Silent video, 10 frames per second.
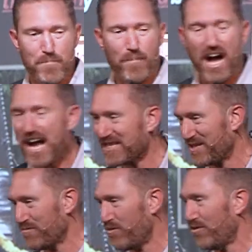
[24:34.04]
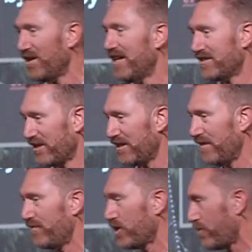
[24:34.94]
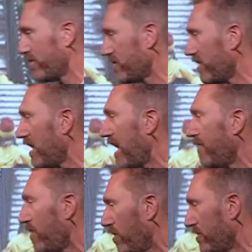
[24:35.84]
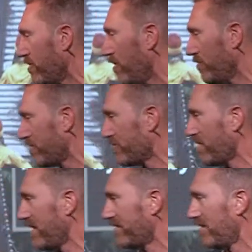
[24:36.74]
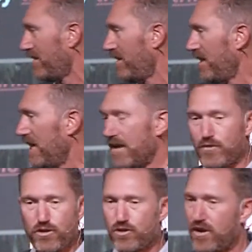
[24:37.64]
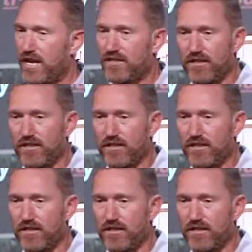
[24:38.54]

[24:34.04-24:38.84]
impossible to live the Christian life on your own strength. If you're trying